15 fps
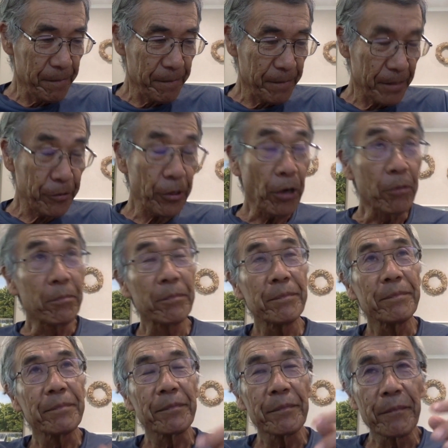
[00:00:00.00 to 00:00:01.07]
So,
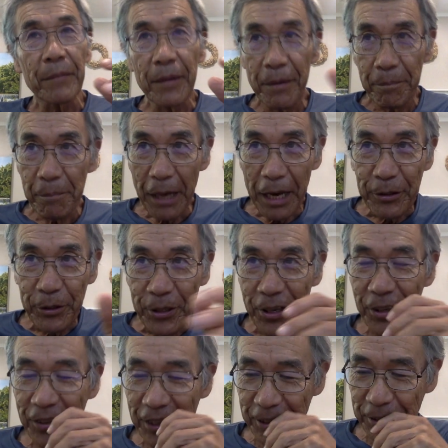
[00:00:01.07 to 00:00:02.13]
back
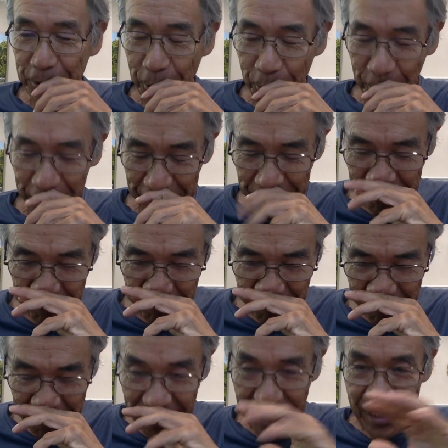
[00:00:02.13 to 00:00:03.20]
to the story.
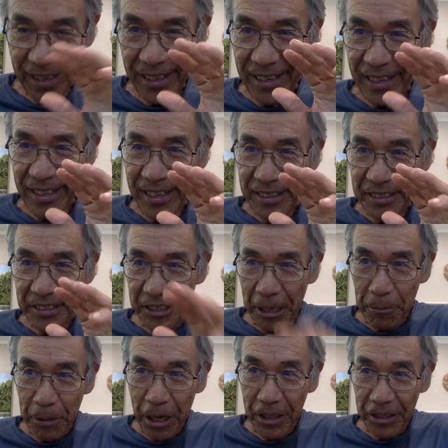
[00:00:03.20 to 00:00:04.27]

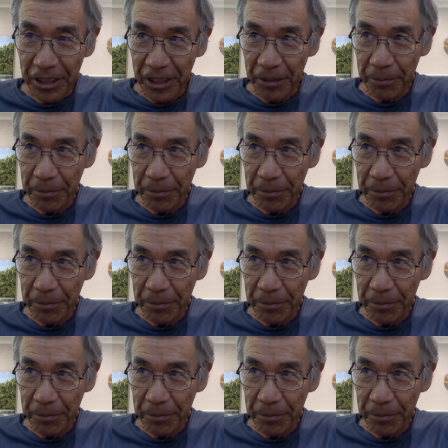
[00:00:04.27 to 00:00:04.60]
Samadhi,